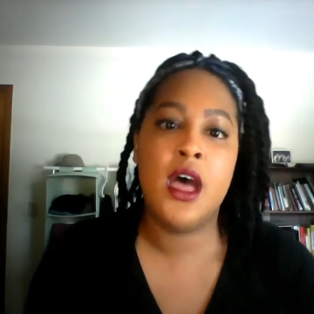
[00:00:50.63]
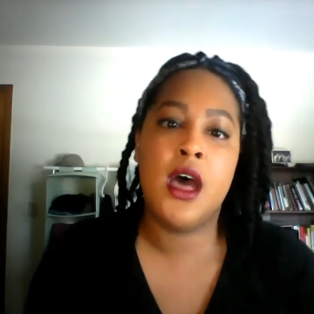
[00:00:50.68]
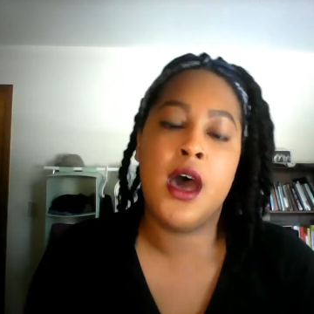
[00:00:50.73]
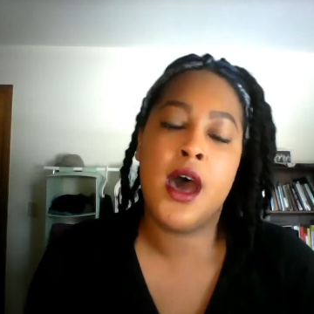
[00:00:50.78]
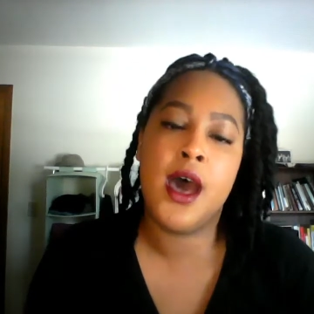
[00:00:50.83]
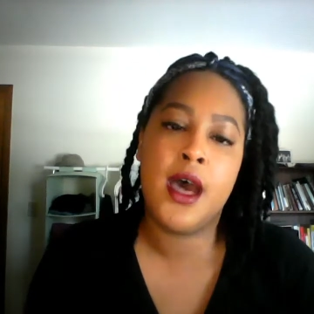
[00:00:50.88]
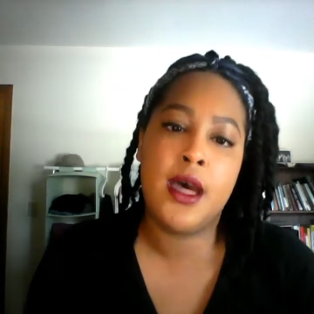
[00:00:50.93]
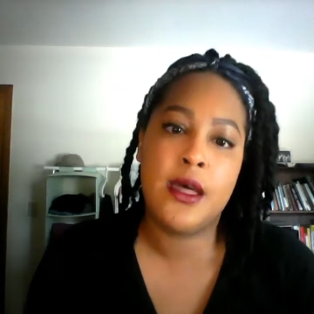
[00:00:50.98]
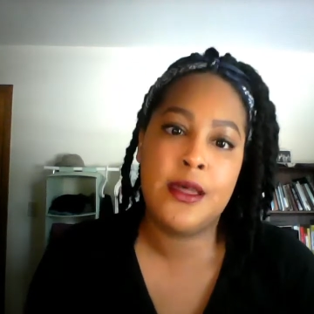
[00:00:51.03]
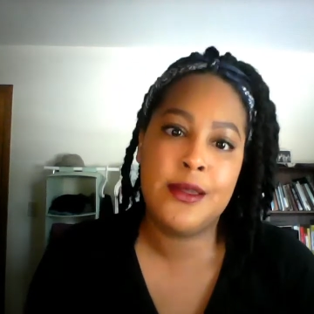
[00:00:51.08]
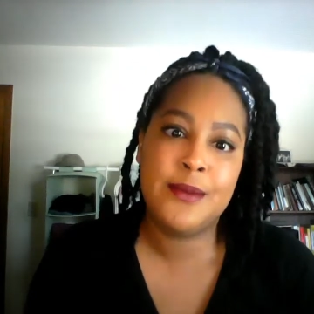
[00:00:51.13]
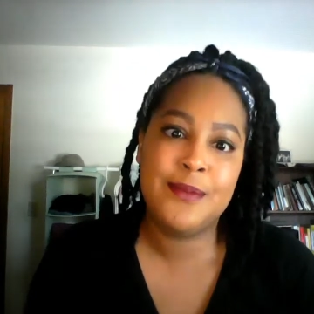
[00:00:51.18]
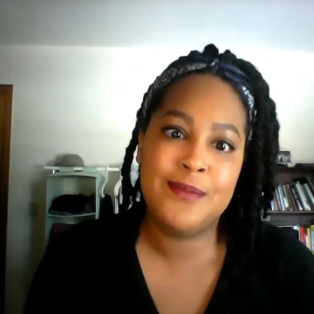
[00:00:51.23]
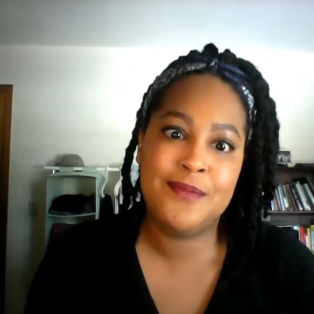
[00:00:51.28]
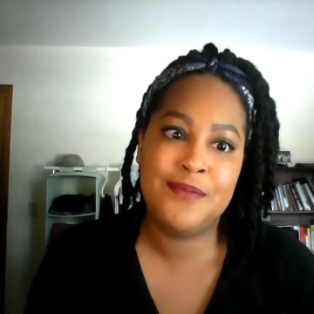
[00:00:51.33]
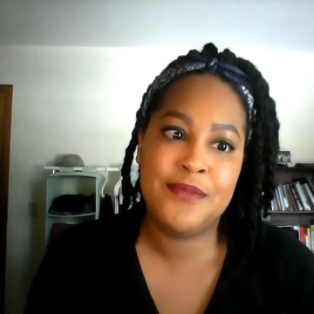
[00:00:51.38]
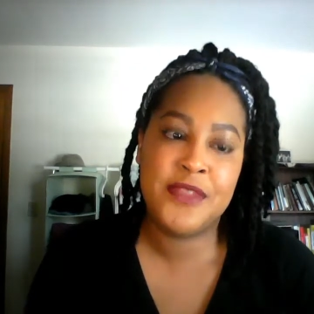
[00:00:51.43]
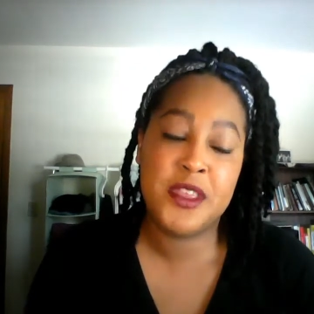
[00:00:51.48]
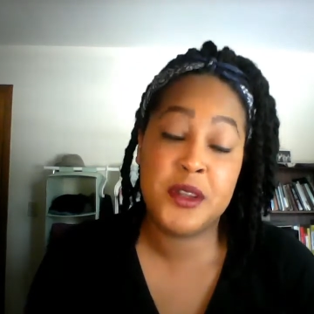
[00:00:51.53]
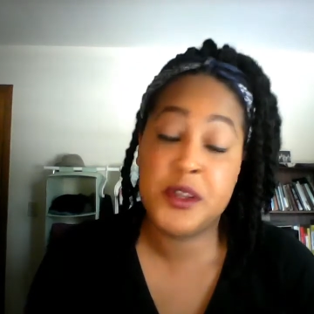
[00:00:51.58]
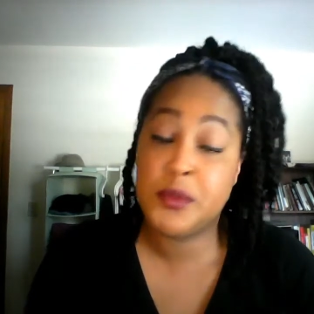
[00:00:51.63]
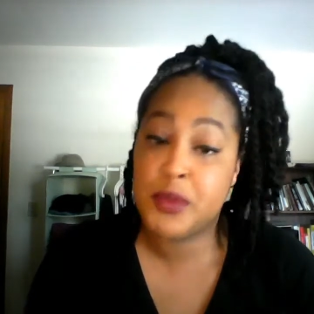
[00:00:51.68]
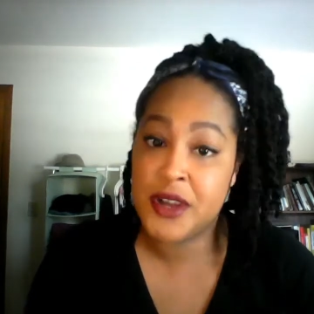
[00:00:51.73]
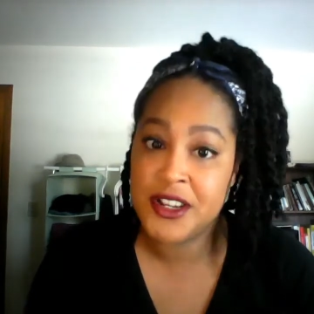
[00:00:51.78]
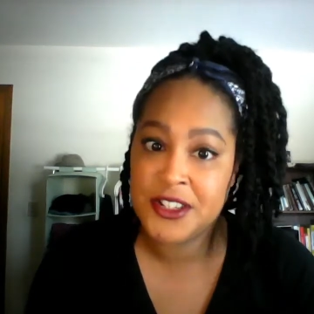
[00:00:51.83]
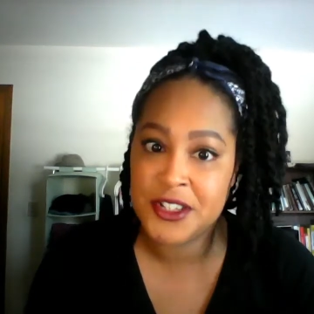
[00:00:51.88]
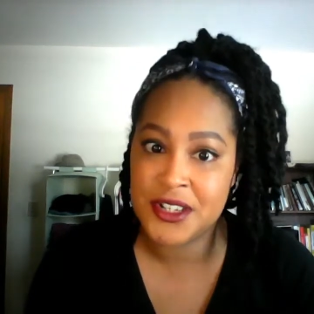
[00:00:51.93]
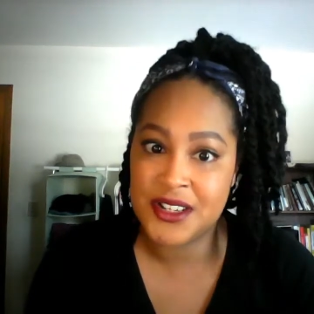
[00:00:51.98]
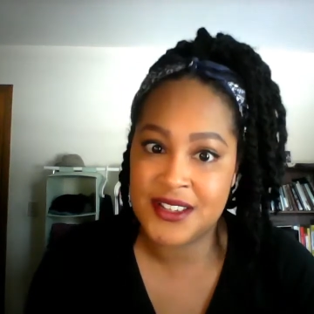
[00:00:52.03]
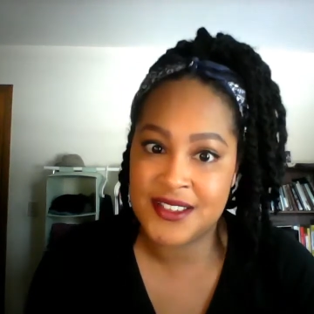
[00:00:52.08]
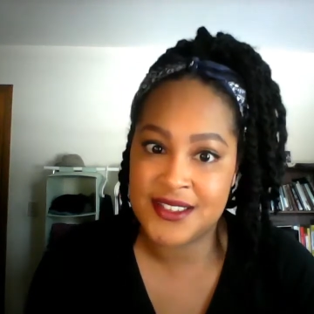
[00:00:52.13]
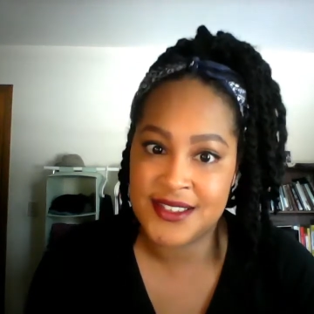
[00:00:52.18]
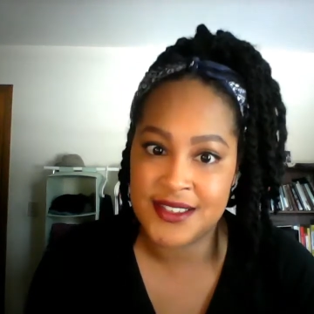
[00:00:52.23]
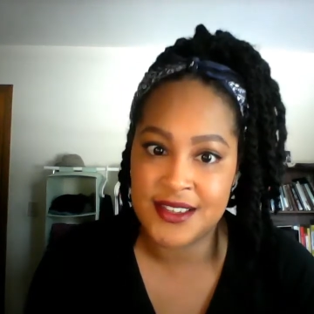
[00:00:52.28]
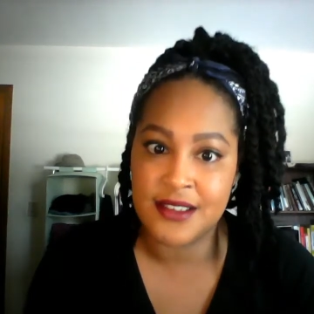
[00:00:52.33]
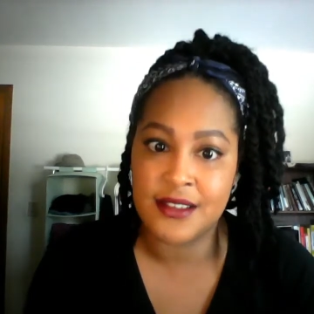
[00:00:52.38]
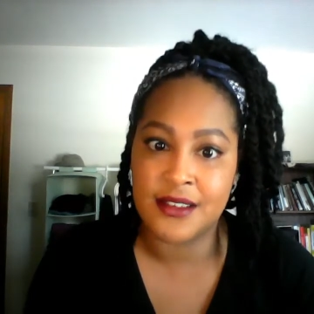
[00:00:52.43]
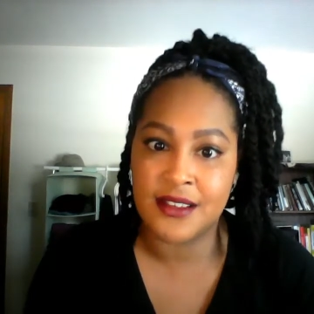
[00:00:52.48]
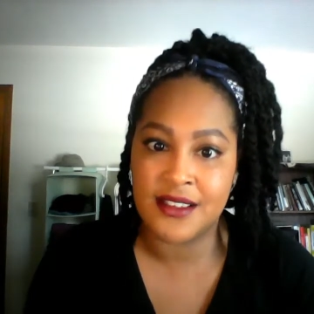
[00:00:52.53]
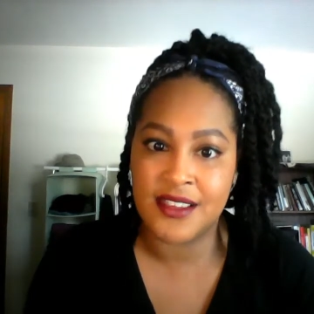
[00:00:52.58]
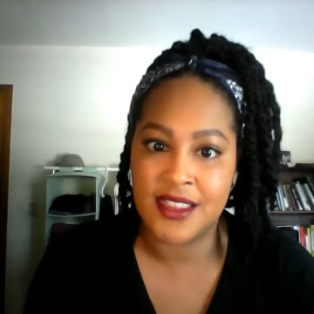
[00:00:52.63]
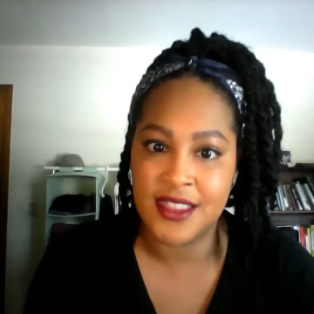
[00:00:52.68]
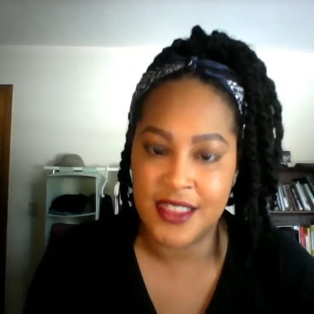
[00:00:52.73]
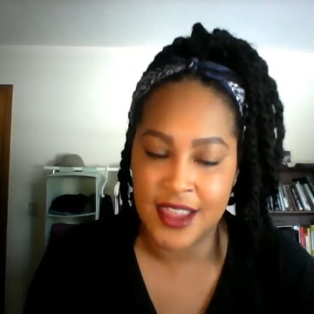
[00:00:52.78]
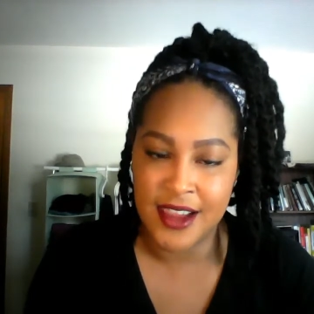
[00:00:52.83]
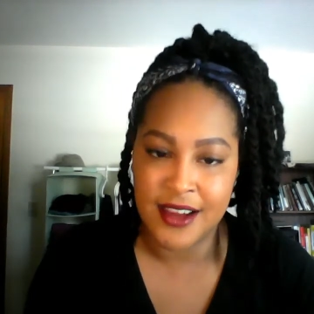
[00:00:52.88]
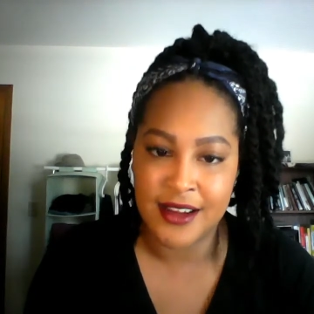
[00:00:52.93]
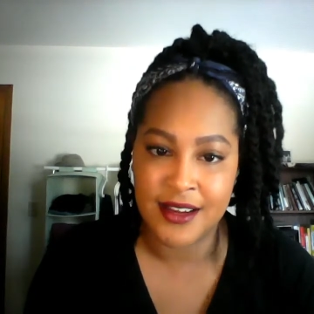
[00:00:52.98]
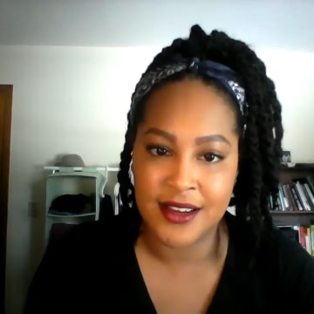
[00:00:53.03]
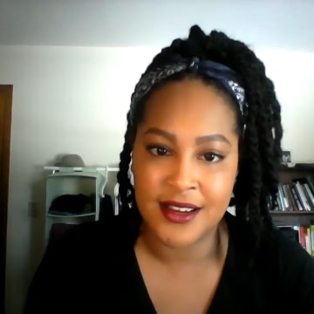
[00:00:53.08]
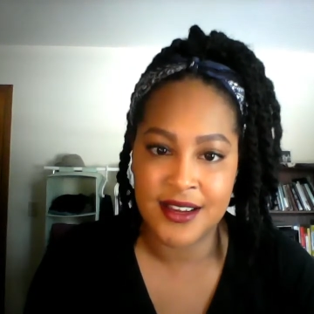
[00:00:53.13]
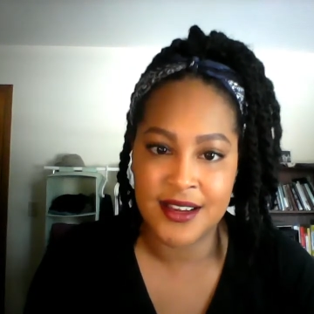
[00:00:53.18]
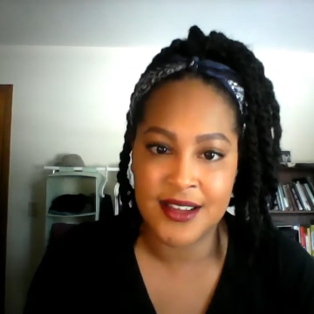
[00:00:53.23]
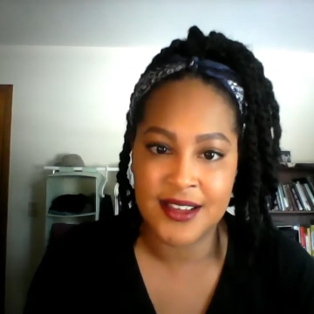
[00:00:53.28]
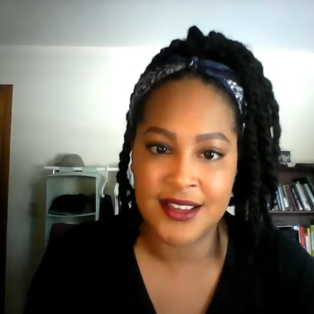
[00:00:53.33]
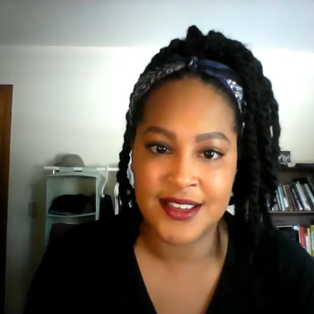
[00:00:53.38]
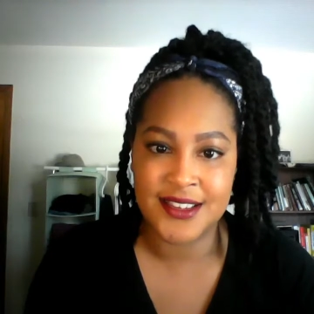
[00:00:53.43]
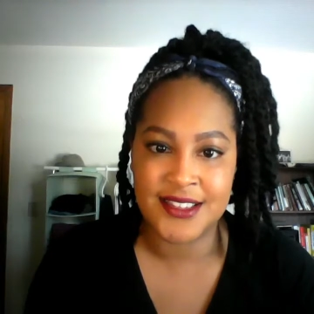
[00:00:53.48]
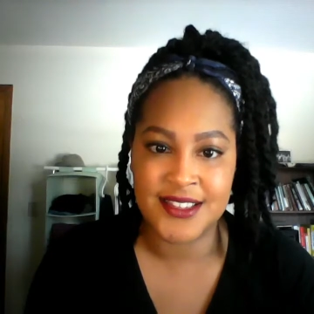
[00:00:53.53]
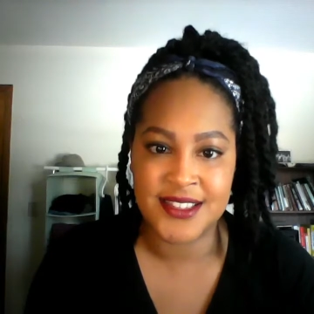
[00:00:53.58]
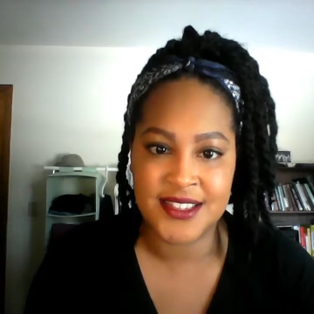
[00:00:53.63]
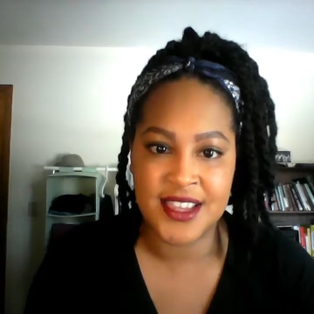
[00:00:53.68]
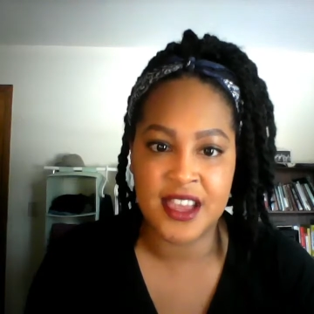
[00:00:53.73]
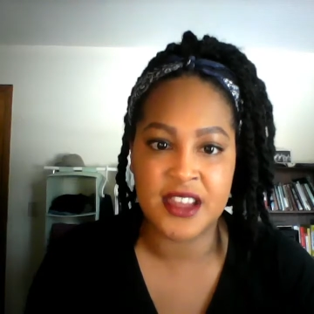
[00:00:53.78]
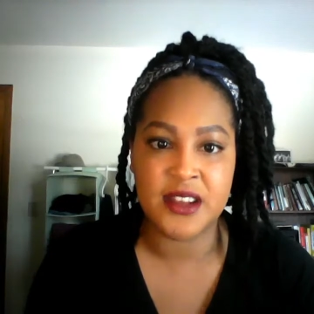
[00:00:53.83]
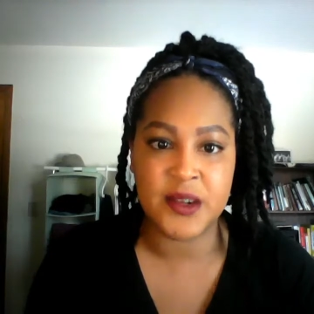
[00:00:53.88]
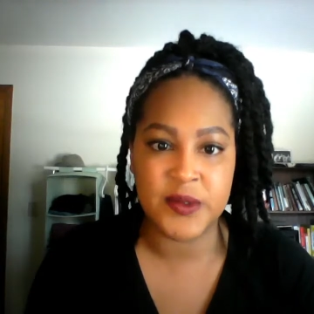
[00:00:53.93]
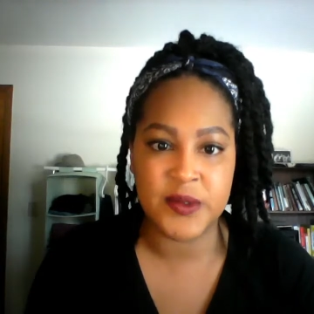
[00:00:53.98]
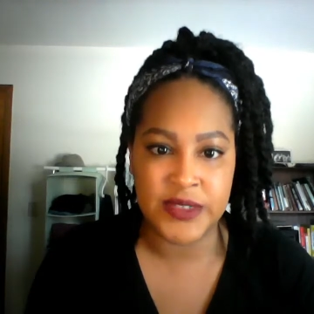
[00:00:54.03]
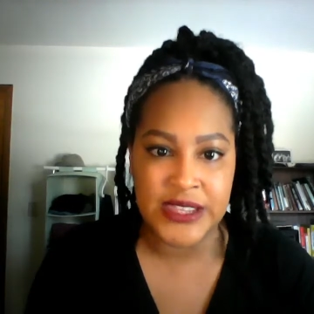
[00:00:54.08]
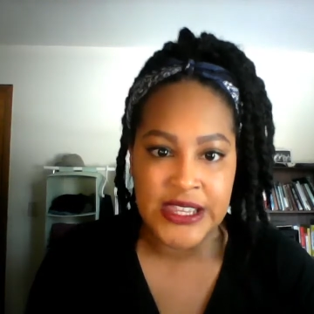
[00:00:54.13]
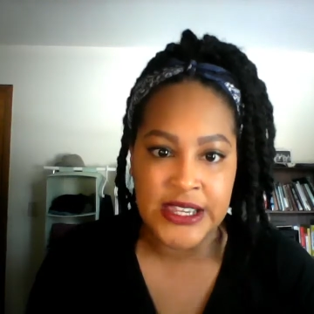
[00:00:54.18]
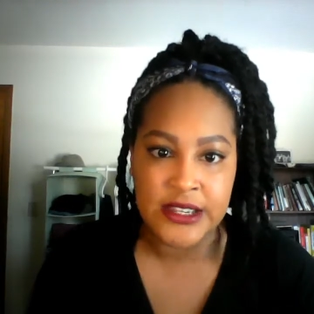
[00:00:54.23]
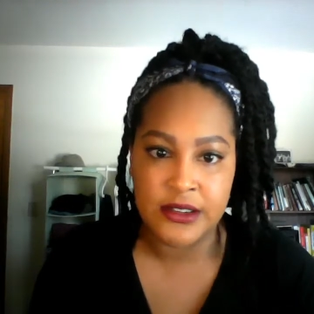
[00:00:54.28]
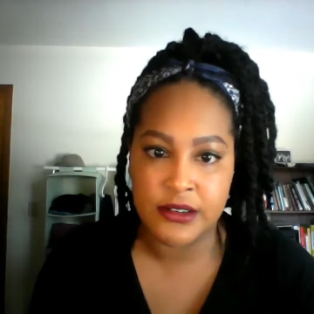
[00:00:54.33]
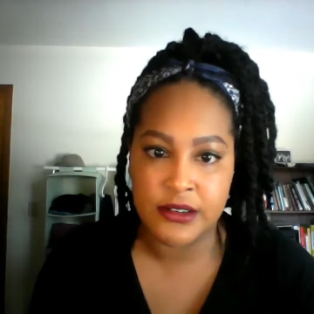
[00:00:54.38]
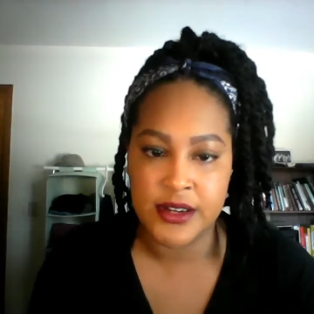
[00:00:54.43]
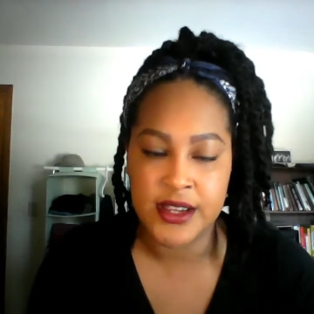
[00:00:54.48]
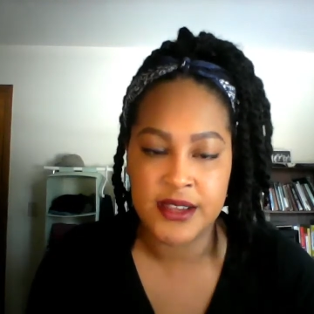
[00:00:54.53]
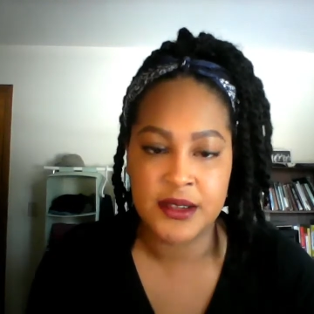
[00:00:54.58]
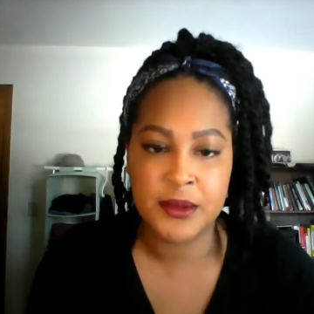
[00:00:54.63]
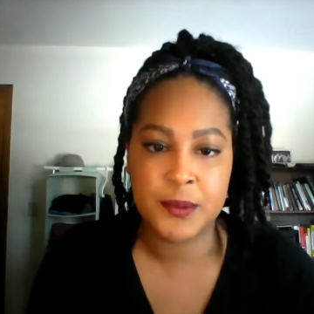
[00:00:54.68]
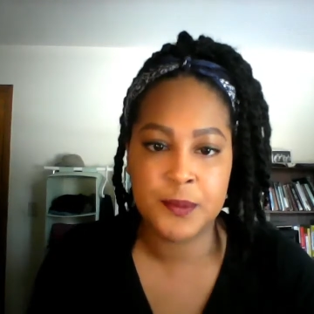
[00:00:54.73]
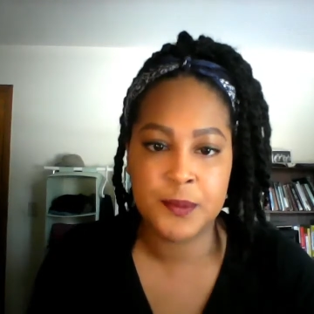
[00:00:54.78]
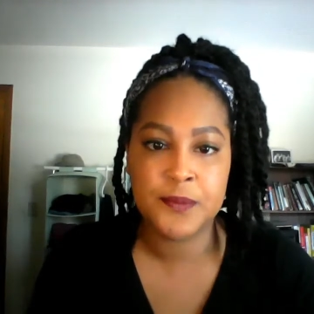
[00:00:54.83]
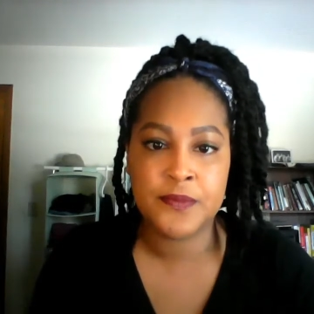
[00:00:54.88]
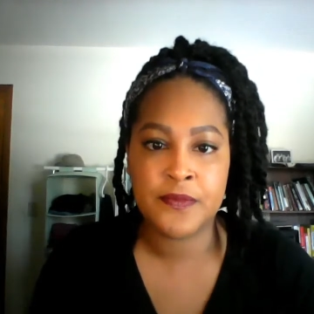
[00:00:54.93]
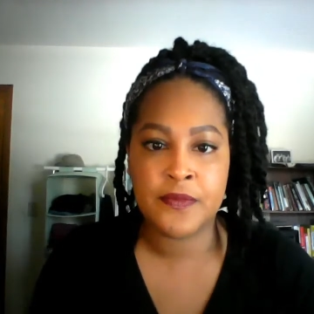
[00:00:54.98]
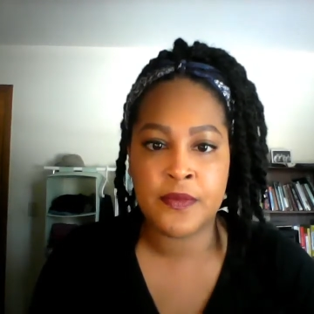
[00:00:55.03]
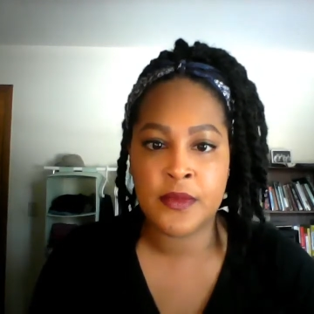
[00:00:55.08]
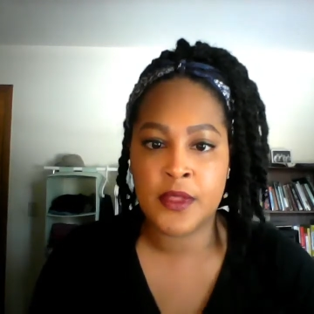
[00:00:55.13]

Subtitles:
The depression is still there. It's kind of lingering.